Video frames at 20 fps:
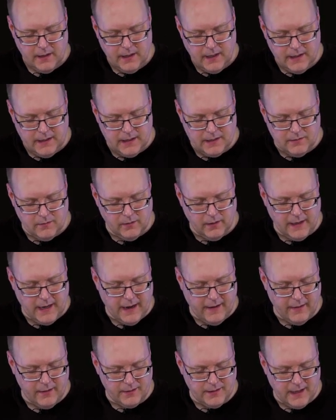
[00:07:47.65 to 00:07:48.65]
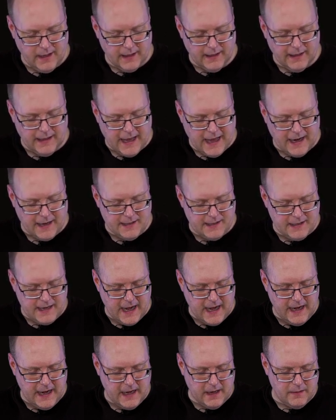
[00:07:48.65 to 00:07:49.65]
It doesn't really have, I don't see a lot of
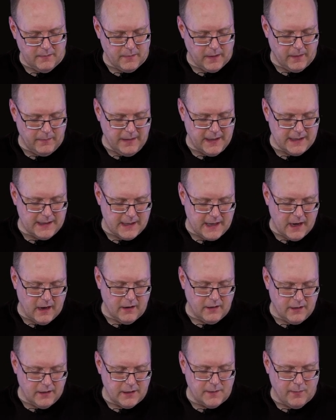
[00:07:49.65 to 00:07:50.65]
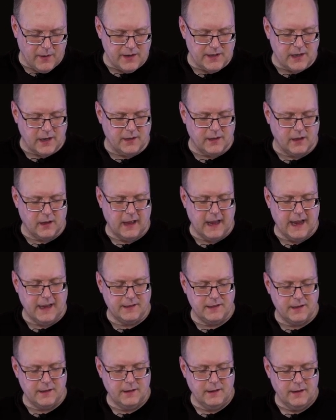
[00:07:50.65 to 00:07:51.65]
staining, but I mean, it's there, it's pressing on the
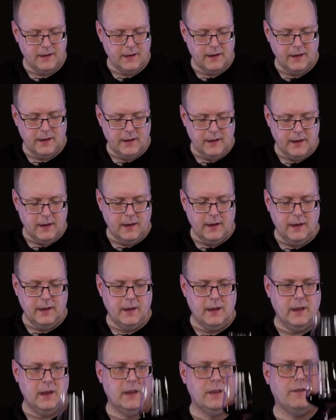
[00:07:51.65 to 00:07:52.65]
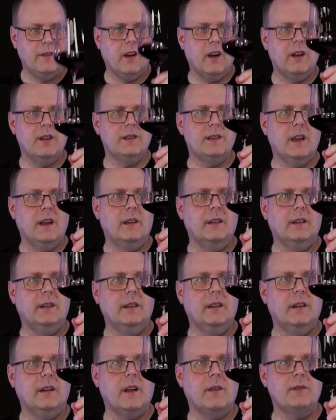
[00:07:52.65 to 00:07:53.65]
glass. And as far as, uh,
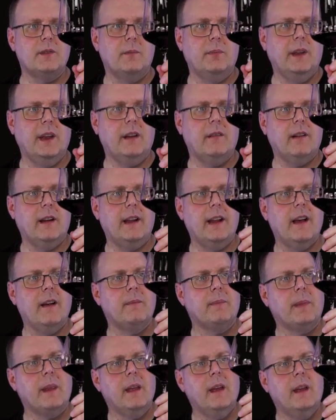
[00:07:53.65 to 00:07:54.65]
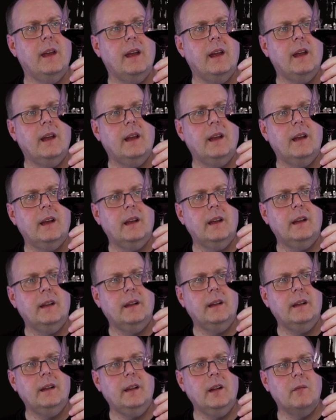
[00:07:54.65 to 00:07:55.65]
here comes a plane right now,
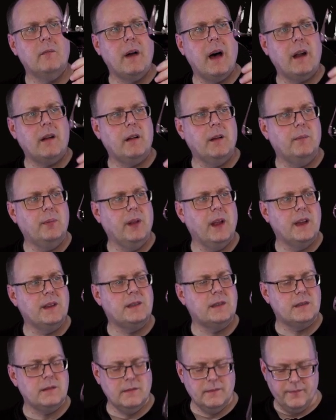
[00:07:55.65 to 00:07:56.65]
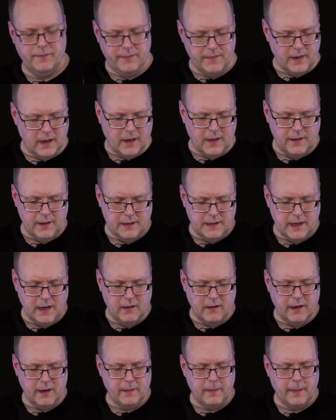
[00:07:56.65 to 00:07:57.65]
you know, moderate plus on the
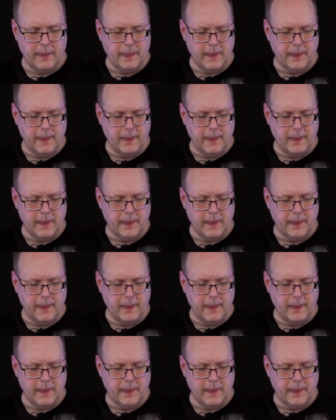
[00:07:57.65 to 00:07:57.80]
tearing.